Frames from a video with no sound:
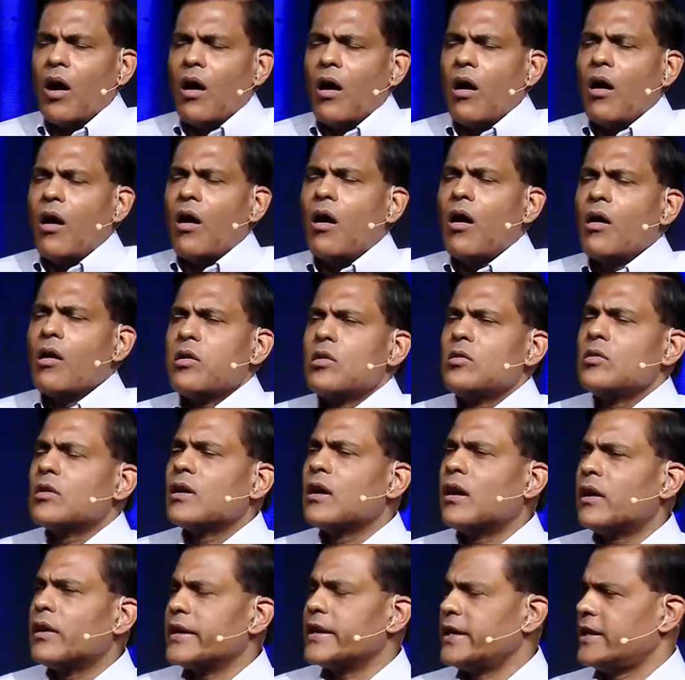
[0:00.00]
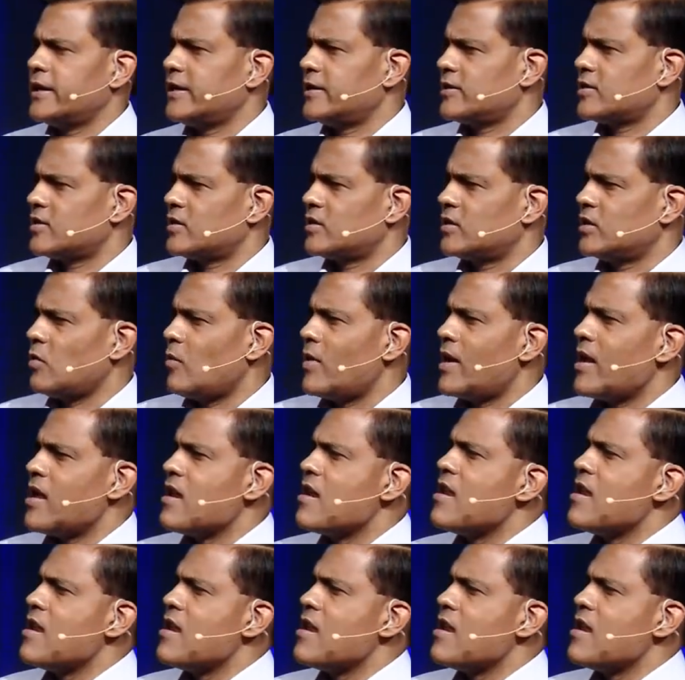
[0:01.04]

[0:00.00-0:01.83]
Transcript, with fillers: all who God is, the very